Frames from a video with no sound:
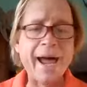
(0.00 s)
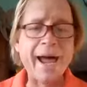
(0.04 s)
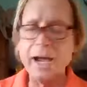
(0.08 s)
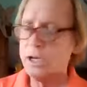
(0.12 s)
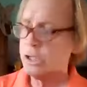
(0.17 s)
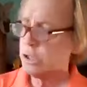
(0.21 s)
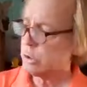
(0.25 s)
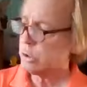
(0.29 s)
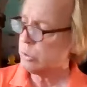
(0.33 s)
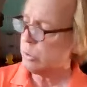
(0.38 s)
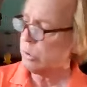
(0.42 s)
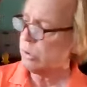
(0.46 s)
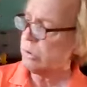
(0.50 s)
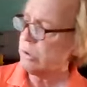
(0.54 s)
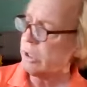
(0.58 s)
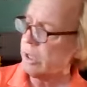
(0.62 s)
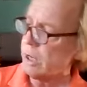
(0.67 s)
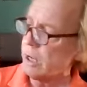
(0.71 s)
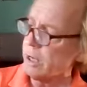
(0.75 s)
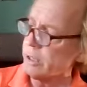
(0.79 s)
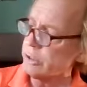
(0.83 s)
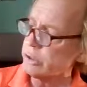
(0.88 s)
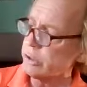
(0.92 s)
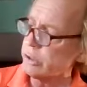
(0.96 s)
actual
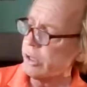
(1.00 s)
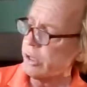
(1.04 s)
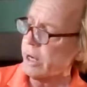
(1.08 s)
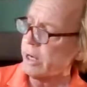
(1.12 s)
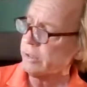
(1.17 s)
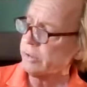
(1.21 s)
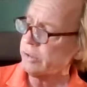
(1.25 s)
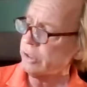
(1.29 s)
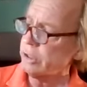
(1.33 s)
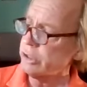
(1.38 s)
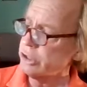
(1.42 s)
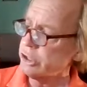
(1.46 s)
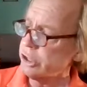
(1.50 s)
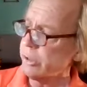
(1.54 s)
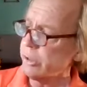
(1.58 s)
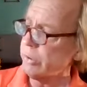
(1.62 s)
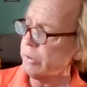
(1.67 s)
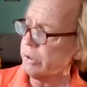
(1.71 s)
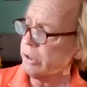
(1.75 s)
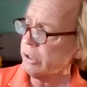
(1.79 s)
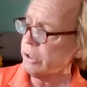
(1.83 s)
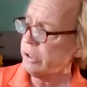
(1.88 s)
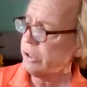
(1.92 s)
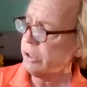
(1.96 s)
contract, the
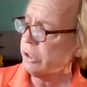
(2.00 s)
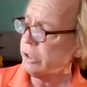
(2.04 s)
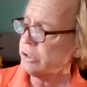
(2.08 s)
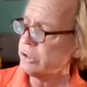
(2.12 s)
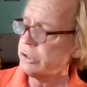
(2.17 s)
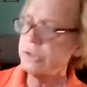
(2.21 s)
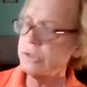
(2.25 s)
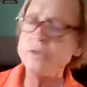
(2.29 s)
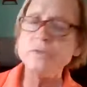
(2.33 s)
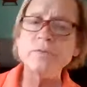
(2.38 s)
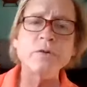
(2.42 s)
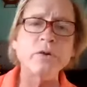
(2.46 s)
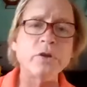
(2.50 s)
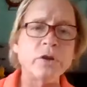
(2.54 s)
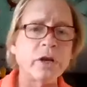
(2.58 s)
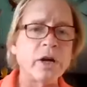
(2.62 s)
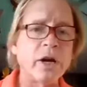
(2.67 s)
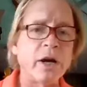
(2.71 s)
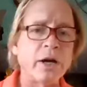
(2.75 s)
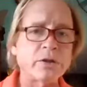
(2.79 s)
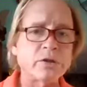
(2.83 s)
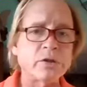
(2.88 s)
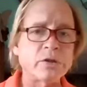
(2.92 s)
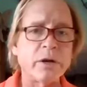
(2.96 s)
general conditions for the
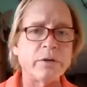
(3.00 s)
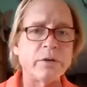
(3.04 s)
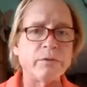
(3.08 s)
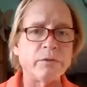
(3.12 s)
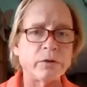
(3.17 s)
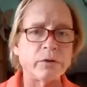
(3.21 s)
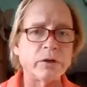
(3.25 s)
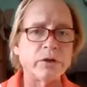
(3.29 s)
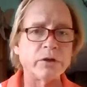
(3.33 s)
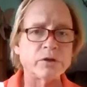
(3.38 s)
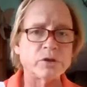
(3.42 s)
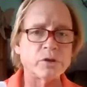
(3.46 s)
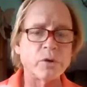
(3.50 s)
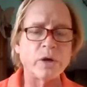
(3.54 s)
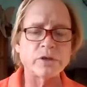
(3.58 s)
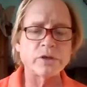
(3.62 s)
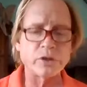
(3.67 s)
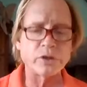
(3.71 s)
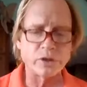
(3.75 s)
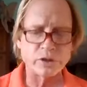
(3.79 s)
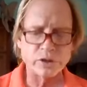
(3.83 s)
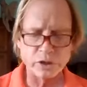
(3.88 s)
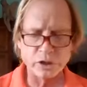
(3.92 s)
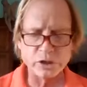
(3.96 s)
contract for
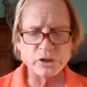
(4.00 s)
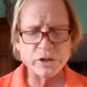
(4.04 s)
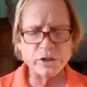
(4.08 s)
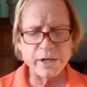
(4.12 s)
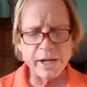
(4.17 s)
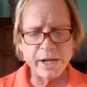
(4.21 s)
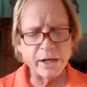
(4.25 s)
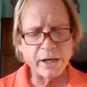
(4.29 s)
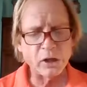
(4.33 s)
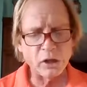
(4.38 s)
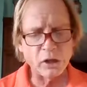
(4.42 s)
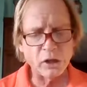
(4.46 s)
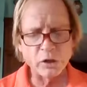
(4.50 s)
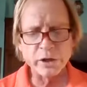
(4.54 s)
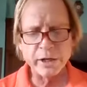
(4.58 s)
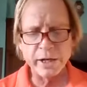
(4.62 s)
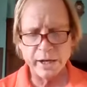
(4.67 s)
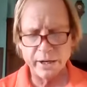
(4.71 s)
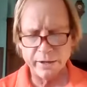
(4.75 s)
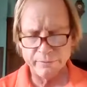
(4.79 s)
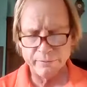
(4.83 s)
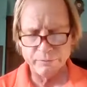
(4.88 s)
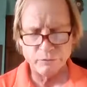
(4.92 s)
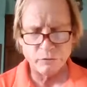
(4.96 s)
construction. So just take a look
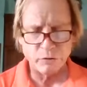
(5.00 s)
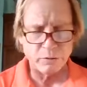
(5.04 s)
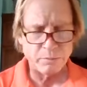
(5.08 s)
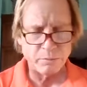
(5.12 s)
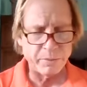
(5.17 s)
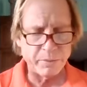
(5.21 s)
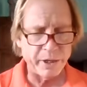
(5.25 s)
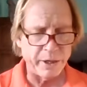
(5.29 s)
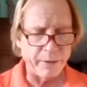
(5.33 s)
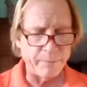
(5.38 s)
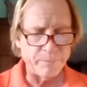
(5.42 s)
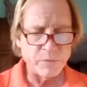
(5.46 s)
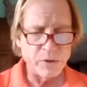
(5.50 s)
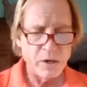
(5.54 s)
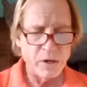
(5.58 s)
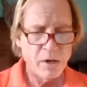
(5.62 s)
at it for a minute.